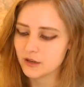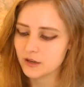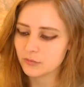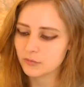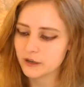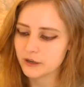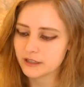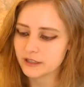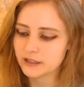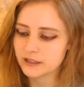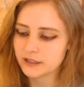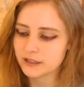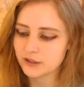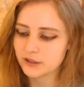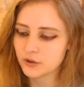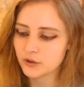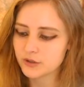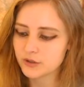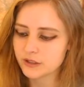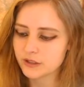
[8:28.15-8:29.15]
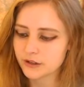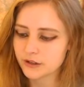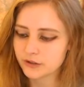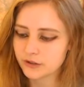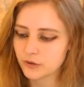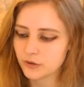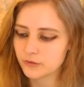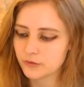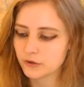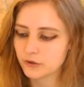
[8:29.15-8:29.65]
But those are
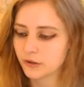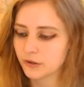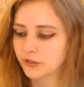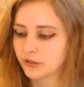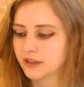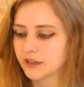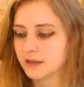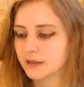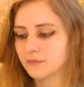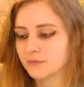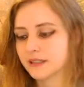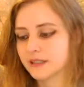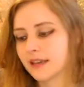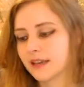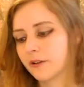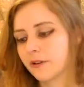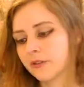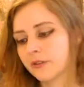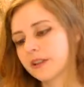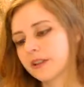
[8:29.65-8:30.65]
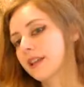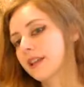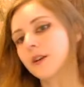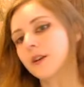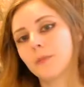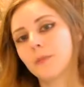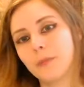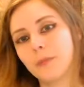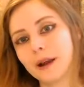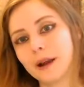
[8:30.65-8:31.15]
the overall themes, healthy
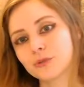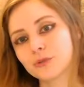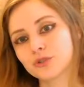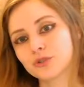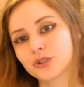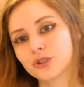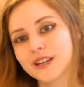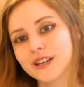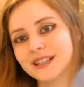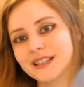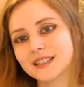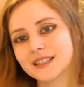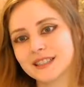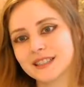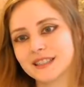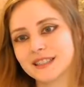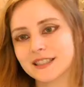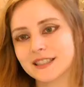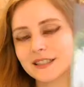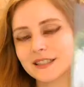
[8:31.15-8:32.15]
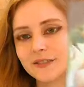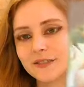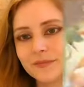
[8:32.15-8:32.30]
boundaries.